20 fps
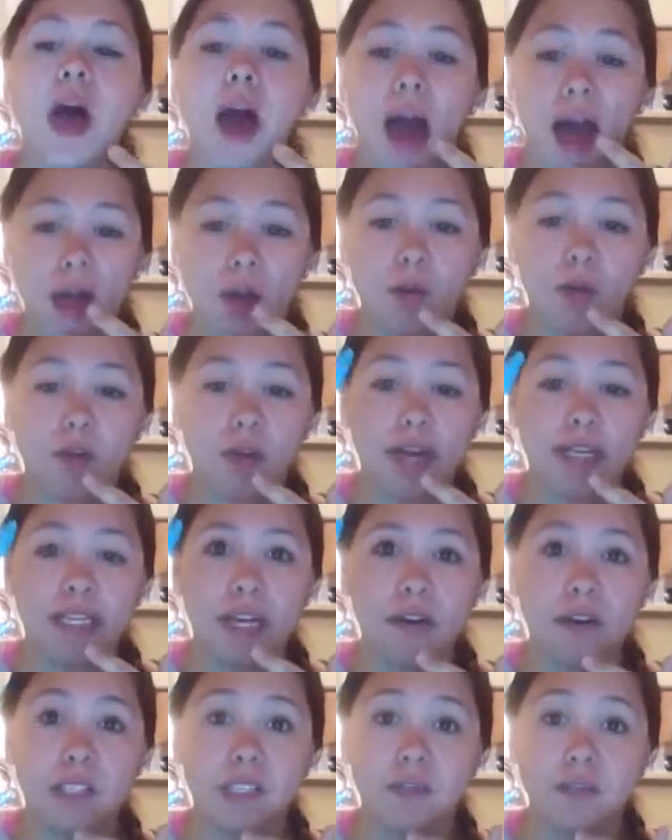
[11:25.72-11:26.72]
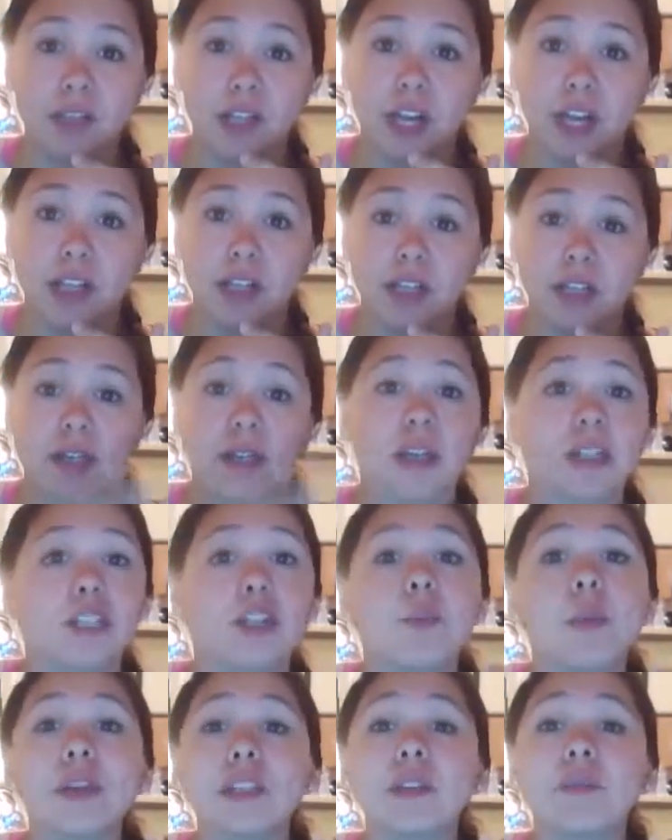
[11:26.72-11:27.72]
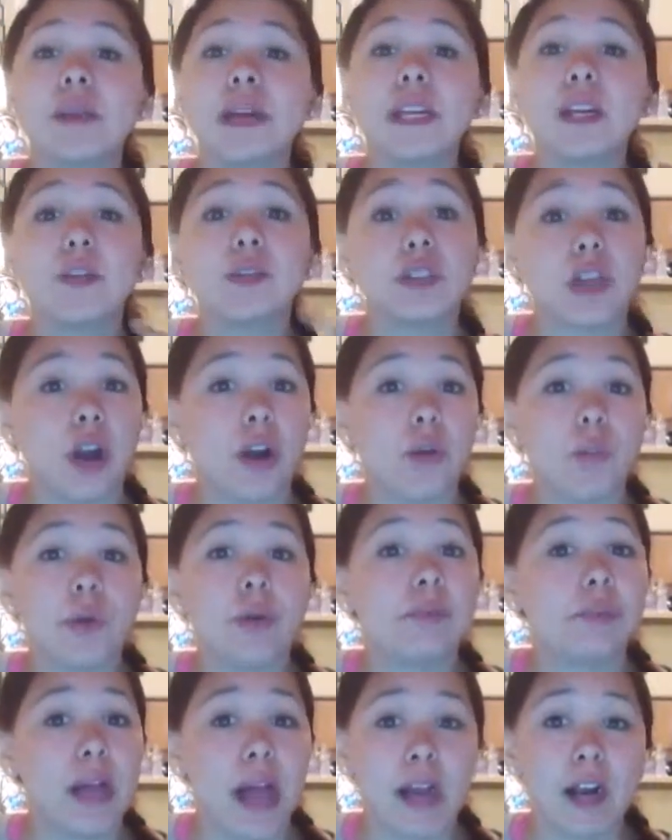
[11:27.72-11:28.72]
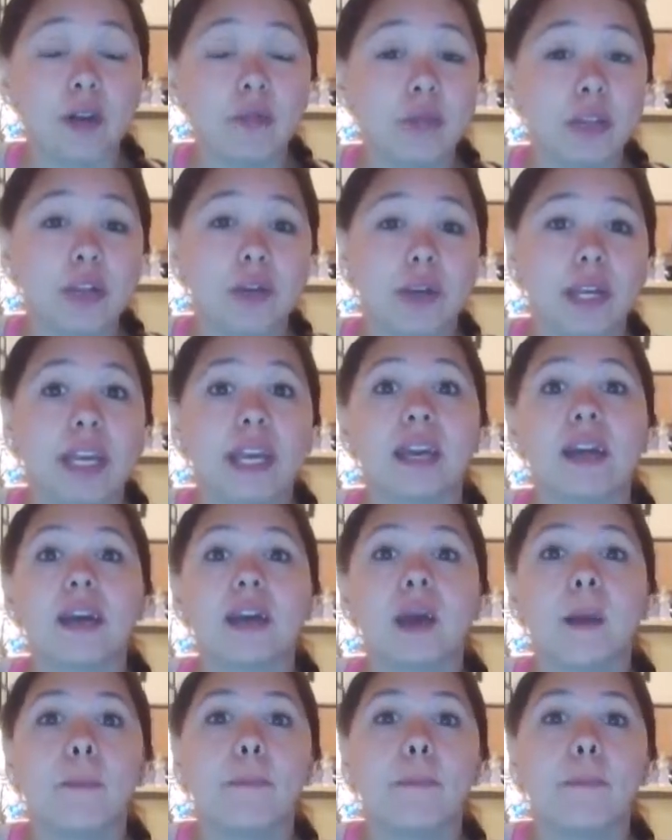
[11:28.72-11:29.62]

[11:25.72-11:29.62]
I always write down a different color. So most of my notes are with black or blue ink,